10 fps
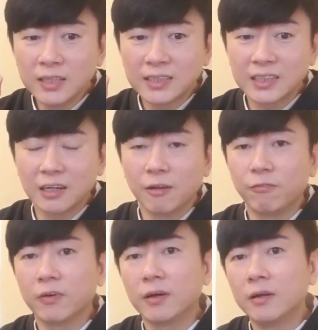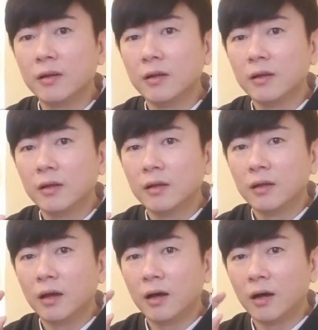significant
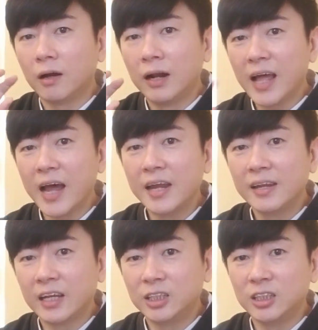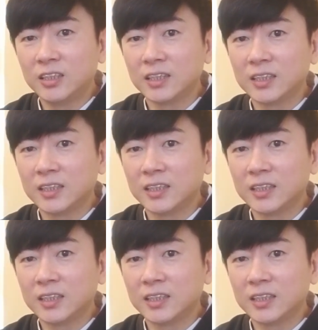line that Jesus